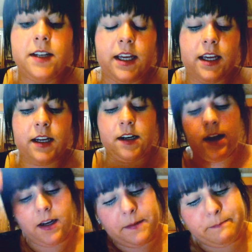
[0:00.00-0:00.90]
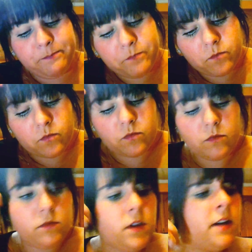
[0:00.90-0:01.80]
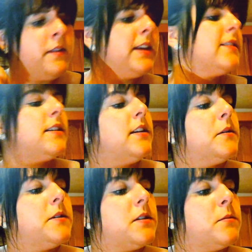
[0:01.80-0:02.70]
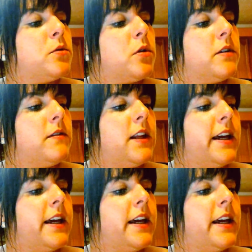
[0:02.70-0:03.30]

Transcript: and they said there was some sort of